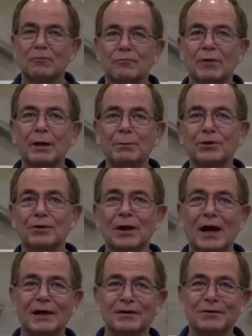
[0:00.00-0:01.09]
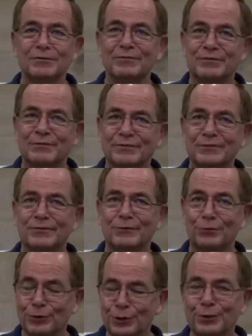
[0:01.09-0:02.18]
Maybe you're like
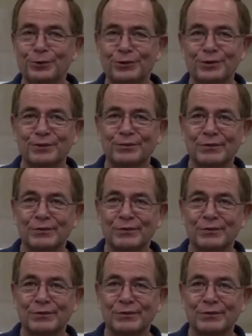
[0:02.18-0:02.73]
Ruth.